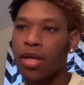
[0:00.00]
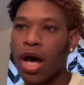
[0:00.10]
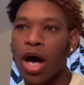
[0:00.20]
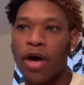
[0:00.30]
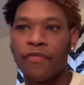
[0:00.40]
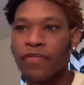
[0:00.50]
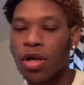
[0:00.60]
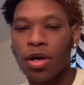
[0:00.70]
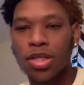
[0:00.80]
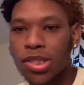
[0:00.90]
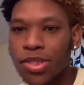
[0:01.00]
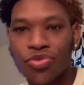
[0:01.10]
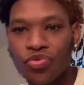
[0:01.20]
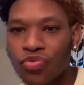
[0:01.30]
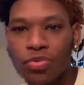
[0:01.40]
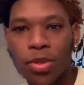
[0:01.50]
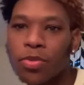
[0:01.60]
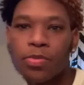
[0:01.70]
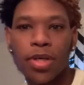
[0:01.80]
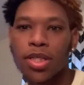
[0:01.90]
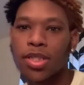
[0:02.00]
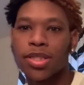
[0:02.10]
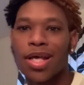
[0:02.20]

I've lost 2 little brothers.